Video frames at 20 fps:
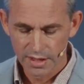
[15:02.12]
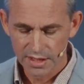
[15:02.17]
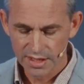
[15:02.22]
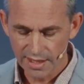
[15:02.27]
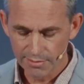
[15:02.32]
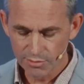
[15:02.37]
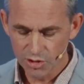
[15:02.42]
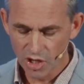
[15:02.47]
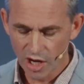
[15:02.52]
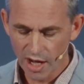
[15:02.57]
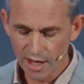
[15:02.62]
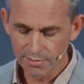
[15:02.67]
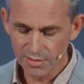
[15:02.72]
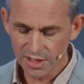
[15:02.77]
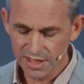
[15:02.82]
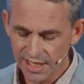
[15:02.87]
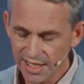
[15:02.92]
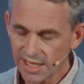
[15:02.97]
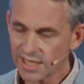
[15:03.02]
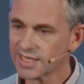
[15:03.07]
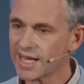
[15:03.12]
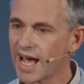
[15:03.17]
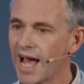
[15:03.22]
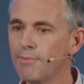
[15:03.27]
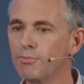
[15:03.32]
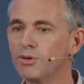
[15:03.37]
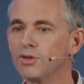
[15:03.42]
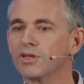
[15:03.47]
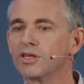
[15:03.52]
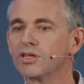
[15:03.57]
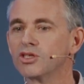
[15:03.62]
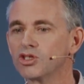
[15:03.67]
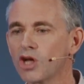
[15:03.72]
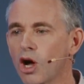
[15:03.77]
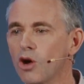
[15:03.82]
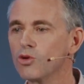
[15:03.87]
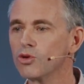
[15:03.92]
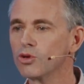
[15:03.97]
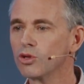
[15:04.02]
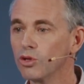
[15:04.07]
Sometimes things happen that
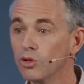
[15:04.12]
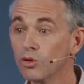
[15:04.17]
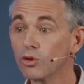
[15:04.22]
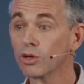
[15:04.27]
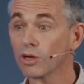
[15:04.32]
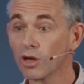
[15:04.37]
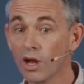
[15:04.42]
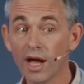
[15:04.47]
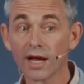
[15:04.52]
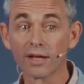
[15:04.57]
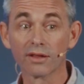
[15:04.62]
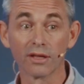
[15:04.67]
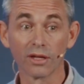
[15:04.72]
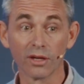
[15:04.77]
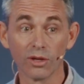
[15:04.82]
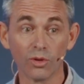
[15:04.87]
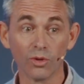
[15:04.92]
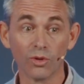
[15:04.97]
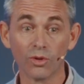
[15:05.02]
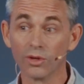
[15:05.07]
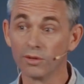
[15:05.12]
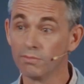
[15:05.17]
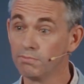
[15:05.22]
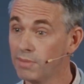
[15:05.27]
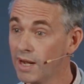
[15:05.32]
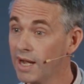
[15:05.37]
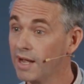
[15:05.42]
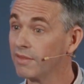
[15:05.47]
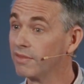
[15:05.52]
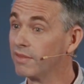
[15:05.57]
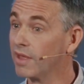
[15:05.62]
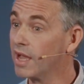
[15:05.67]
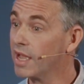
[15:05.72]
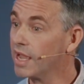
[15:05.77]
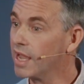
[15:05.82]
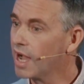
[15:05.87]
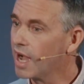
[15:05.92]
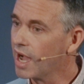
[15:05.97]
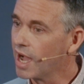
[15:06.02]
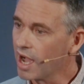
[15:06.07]
don't look like the Lord, but
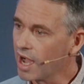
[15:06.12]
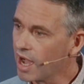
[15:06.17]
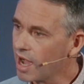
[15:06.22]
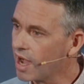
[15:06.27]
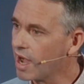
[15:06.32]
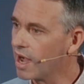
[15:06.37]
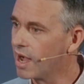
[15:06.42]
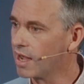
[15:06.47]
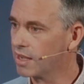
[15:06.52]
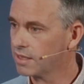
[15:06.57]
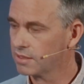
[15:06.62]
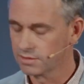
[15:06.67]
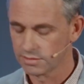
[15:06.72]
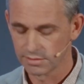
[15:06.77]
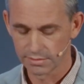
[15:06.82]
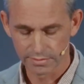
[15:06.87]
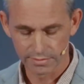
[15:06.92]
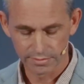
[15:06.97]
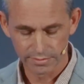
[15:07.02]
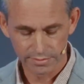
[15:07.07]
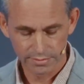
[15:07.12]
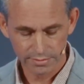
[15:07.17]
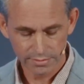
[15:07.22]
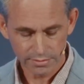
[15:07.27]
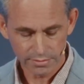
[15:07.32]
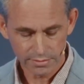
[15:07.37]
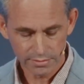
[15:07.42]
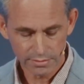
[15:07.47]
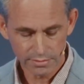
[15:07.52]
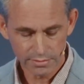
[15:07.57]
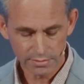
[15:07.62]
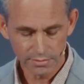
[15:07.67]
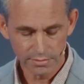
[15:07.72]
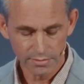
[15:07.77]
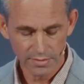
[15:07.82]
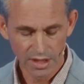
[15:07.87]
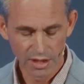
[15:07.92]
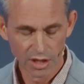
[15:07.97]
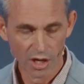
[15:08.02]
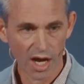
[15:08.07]
they are.
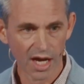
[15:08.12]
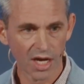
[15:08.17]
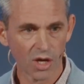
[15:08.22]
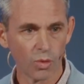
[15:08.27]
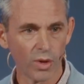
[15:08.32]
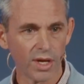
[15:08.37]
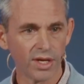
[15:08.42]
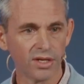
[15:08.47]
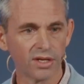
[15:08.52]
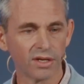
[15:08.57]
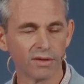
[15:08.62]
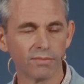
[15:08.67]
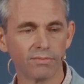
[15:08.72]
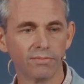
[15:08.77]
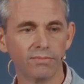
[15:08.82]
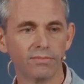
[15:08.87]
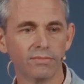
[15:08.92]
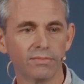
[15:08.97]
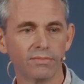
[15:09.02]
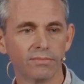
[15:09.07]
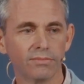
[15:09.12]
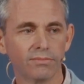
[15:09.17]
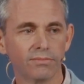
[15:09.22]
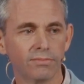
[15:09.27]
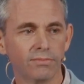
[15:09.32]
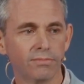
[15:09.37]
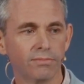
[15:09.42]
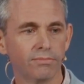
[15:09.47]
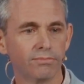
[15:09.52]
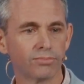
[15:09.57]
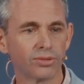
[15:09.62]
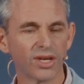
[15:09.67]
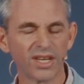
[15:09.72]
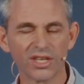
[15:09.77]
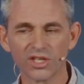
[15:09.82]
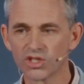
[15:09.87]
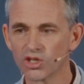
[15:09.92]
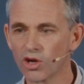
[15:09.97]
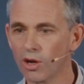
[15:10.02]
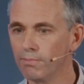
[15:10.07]
Like when your
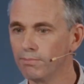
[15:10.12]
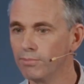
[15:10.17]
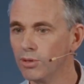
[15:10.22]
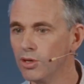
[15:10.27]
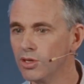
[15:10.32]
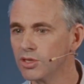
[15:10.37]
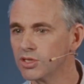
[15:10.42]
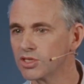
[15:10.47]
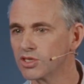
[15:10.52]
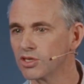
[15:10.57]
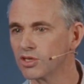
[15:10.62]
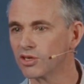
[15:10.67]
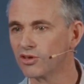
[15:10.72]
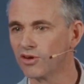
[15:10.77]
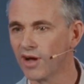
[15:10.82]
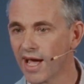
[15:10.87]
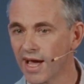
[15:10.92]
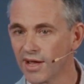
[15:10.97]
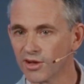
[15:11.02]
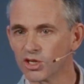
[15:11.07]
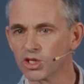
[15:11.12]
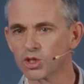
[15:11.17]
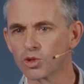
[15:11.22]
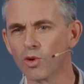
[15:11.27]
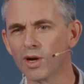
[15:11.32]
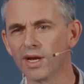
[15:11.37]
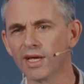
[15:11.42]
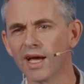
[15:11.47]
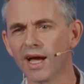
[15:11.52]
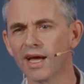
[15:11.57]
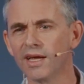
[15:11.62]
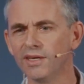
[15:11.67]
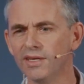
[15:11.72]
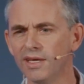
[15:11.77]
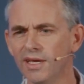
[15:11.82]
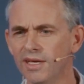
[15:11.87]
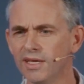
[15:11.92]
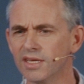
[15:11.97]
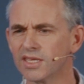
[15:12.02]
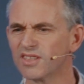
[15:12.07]
print shop burns to the ground and 28
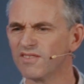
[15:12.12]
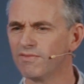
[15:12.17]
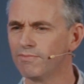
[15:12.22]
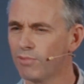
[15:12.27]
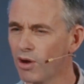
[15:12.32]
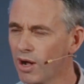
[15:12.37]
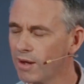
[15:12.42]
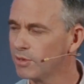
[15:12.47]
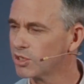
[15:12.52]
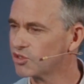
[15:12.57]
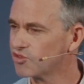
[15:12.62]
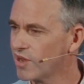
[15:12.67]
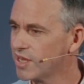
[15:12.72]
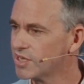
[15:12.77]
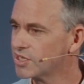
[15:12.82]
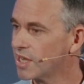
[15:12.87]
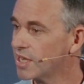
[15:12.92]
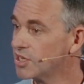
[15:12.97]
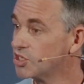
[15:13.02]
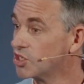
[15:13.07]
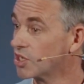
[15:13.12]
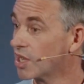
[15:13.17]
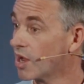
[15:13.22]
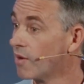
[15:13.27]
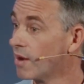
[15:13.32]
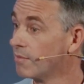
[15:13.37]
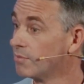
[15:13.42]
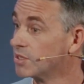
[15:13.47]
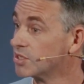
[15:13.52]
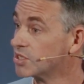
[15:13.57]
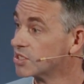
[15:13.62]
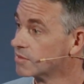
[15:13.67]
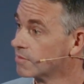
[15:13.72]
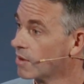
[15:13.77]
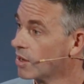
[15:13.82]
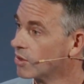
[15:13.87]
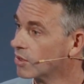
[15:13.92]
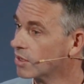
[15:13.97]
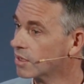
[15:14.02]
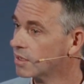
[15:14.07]
years of Bible translation go up in
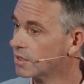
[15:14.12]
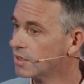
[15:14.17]
smoke.